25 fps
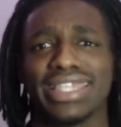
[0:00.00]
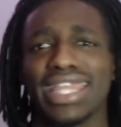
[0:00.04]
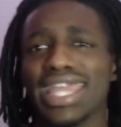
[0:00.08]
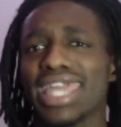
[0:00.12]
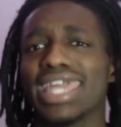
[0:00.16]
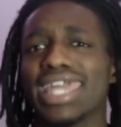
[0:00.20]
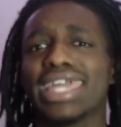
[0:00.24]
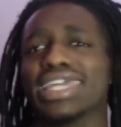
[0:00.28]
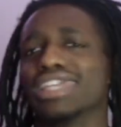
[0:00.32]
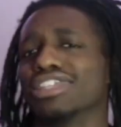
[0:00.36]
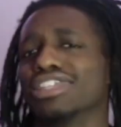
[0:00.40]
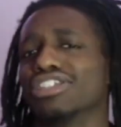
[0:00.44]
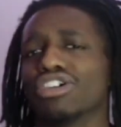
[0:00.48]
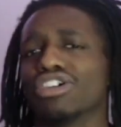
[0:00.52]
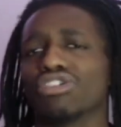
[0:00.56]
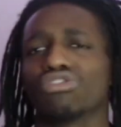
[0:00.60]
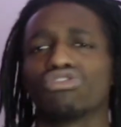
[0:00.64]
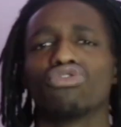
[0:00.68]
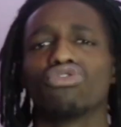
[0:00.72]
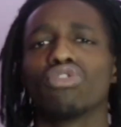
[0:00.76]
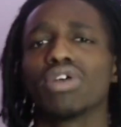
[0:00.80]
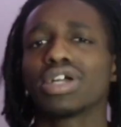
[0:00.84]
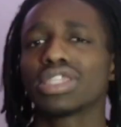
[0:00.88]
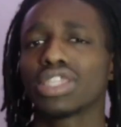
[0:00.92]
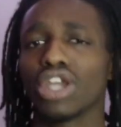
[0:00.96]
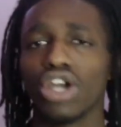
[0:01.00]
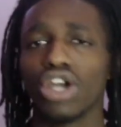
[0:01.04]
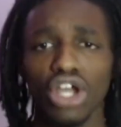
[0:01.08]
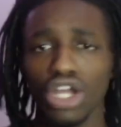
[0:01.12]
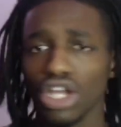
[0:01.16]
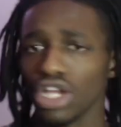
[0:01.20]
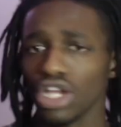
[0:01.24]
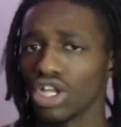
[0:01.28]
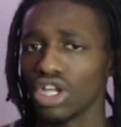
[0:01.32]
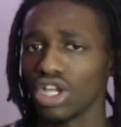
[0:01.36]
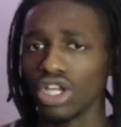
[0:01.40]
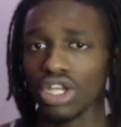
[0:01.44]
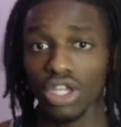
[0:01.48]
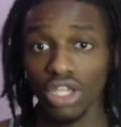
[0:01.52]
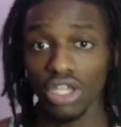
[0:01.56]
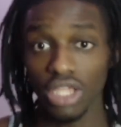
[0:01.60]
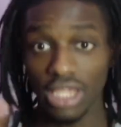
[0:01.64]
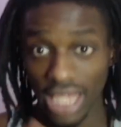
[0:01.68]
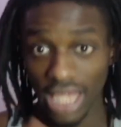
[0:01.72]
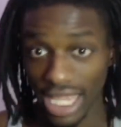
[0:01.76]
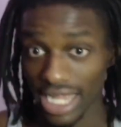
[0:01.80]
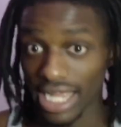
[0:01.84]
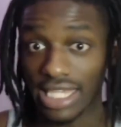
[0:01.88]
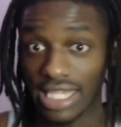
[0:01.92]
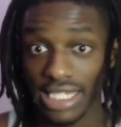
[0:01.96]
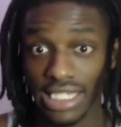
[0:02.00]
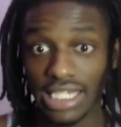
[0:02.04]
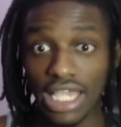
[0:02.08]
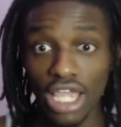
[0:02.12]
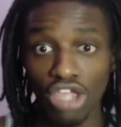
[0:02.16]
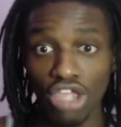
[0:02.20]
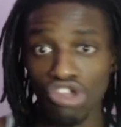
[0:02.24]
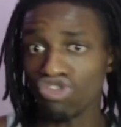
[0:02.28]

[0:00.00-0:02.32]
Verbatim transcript: dead, bro. You want to, like I said,